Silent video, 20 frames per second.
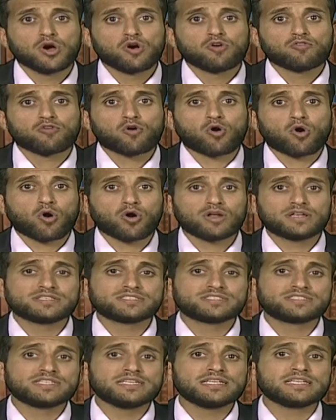for all
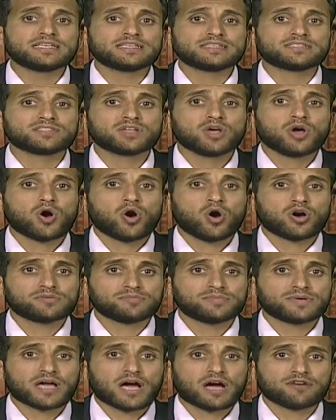his dealings on
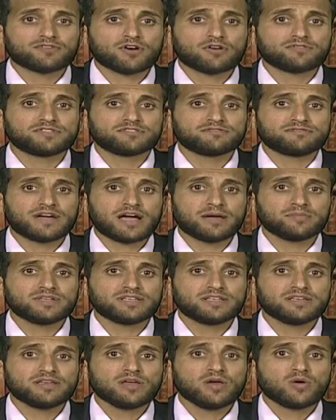behalf of the
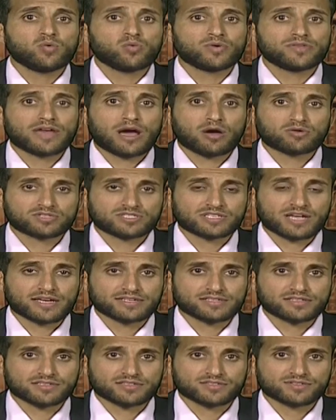family with
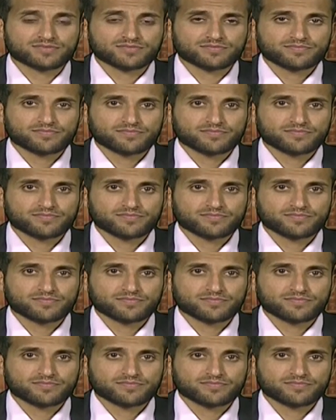outsiders.